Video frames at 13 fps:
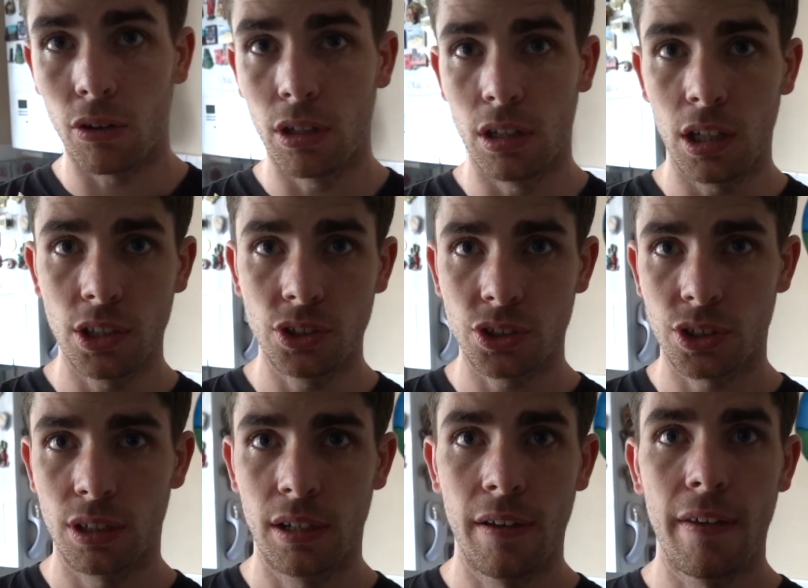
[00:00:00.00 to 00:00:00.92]

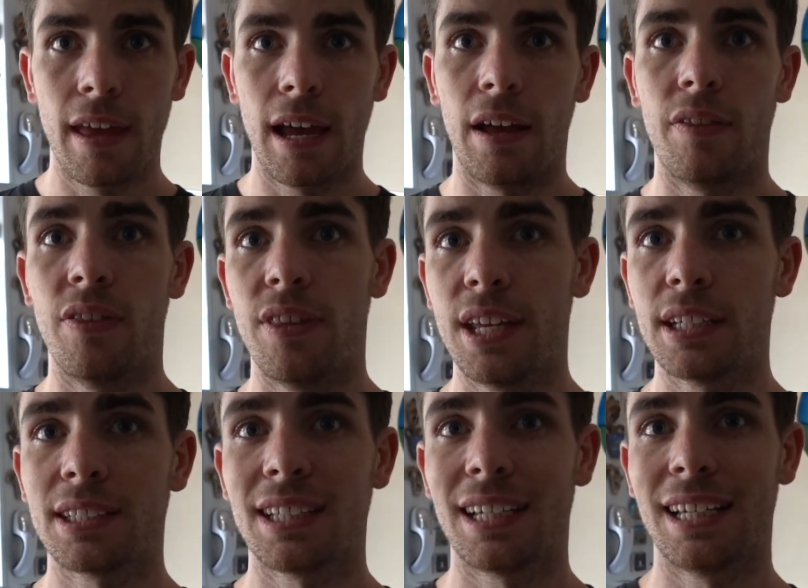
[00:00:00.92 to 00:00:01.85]
lunch. And
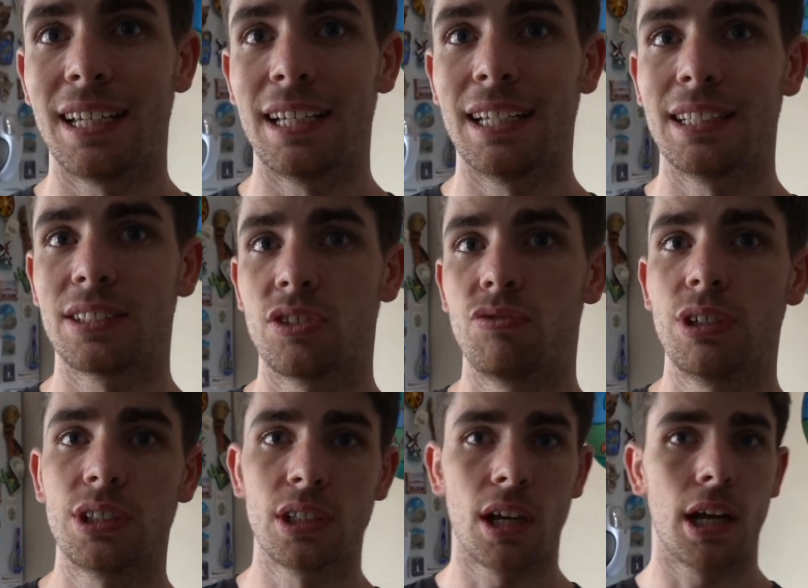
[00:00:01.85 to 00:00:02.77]
this is the
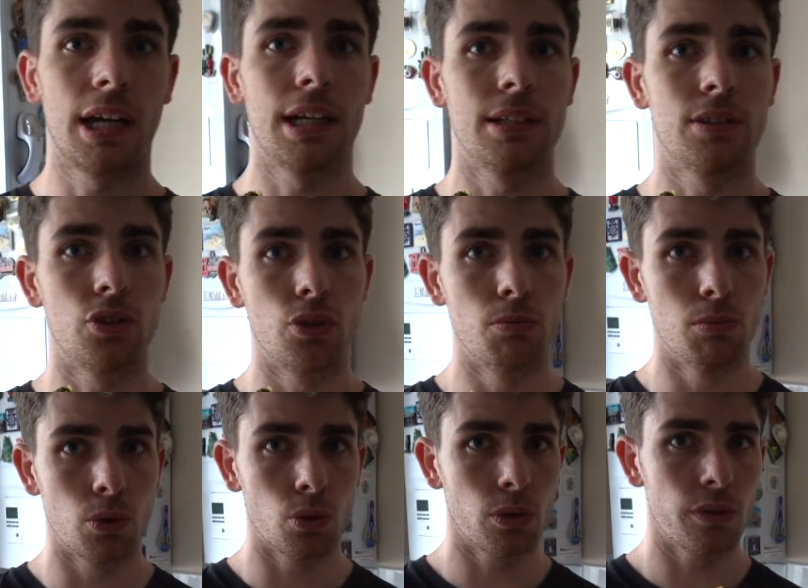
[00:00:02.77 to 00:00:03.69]
reason I do
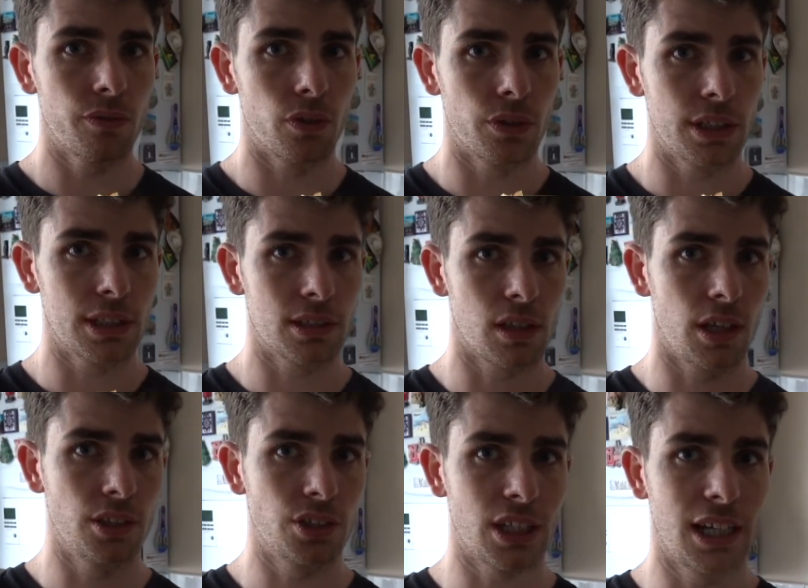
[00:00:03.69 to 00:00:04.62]
more for this
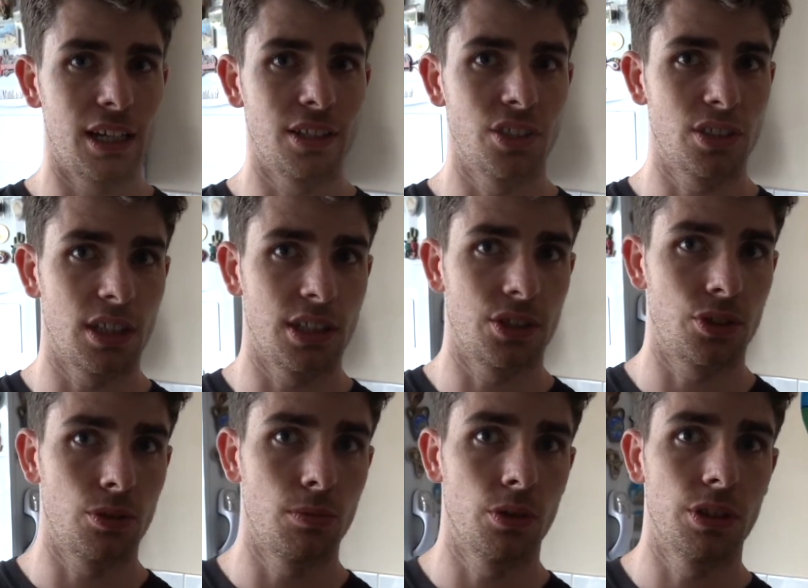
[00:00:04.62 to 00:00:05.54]
lunch, and I decided to
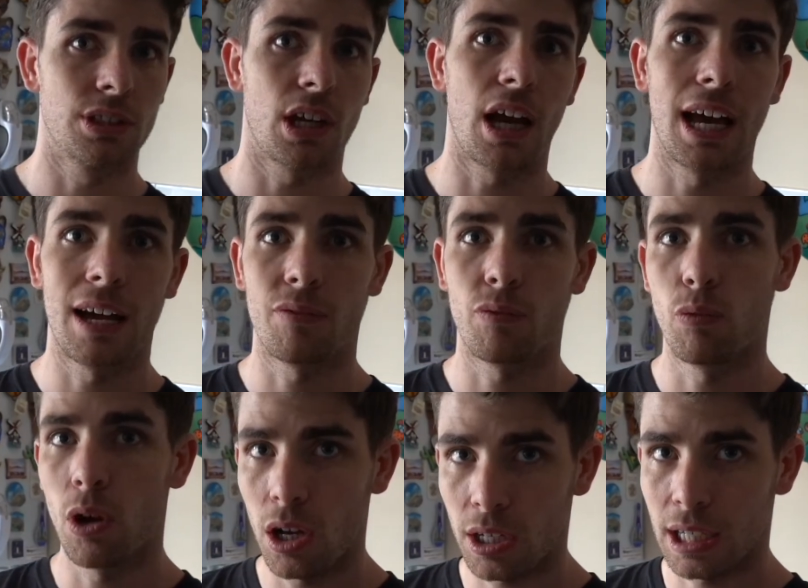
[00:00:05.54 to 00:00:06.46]
do more is I have
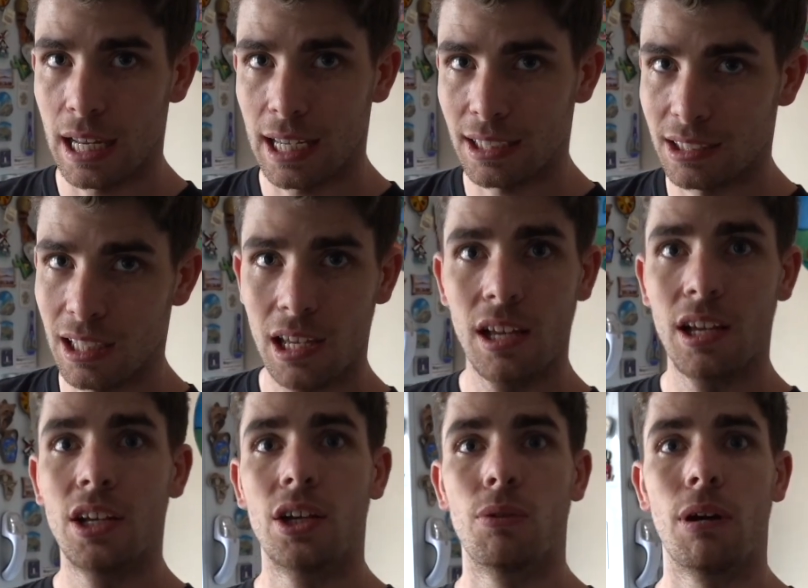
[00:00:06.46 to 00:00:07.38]
work next
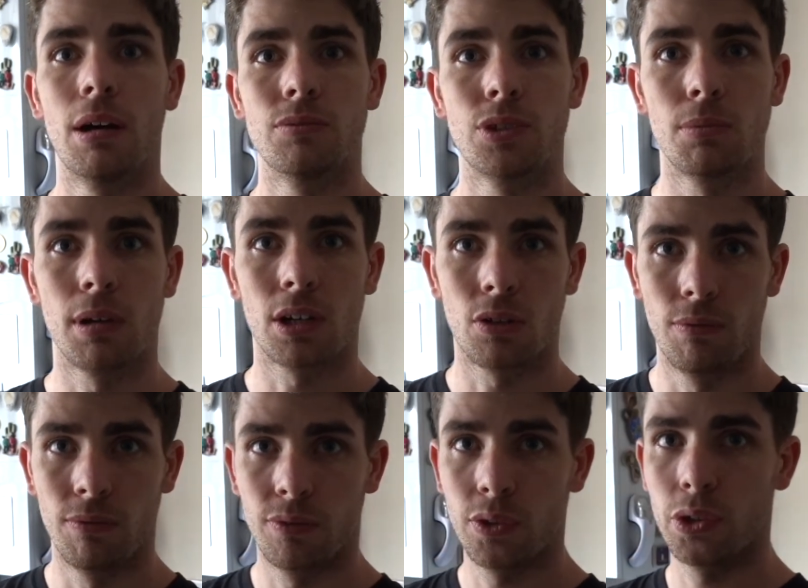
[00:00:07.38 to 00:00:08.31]
where I'm doing my Kung
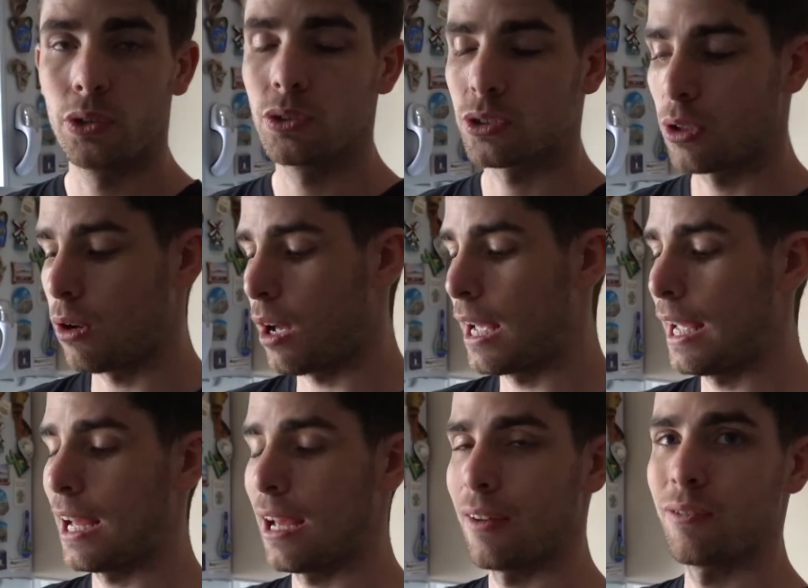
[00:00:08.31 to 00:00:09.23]
Fu, so I
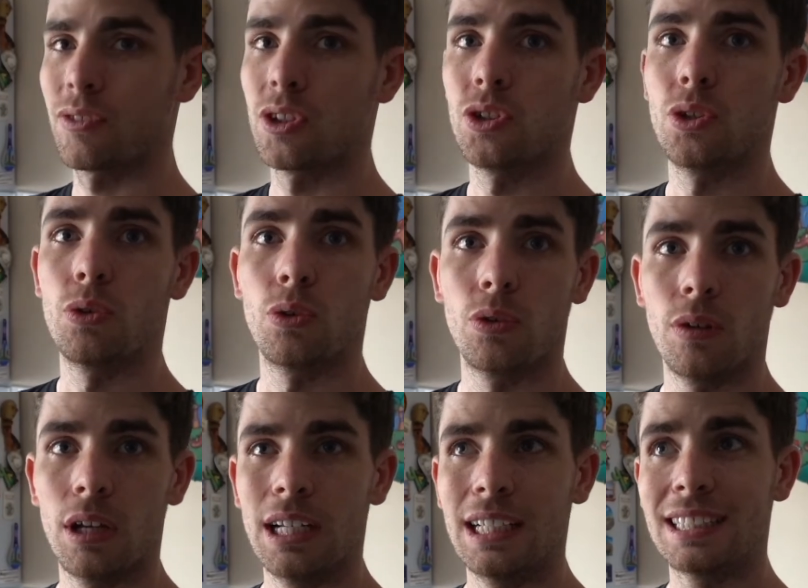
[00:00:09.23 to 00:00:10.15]
have to do
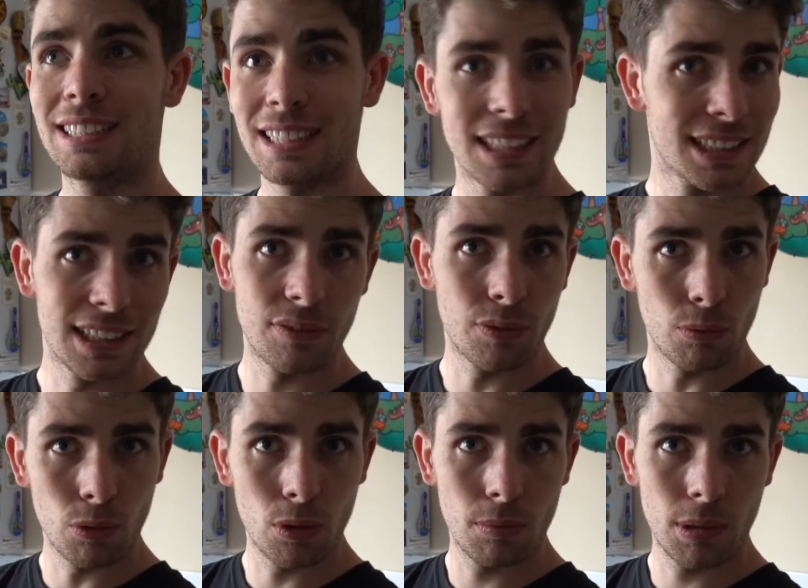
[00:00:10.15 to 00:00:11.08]
6 different
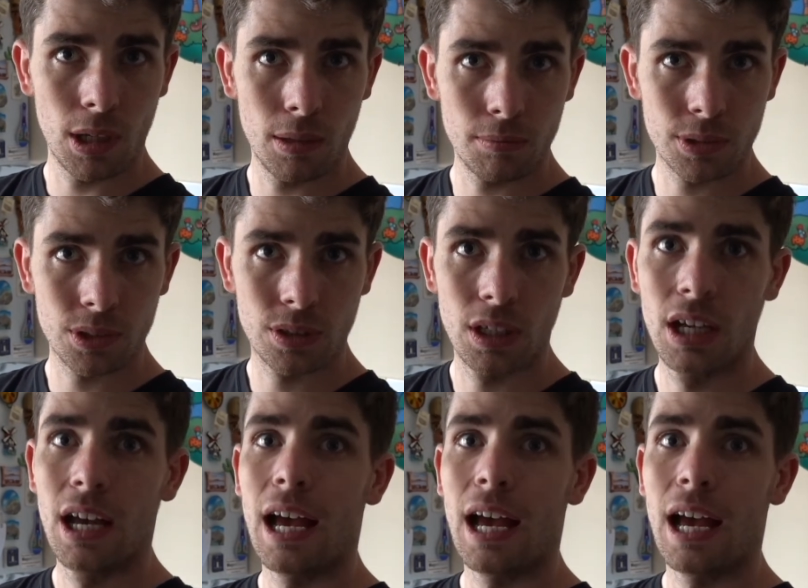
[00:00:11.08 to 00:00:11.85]
warm-ups,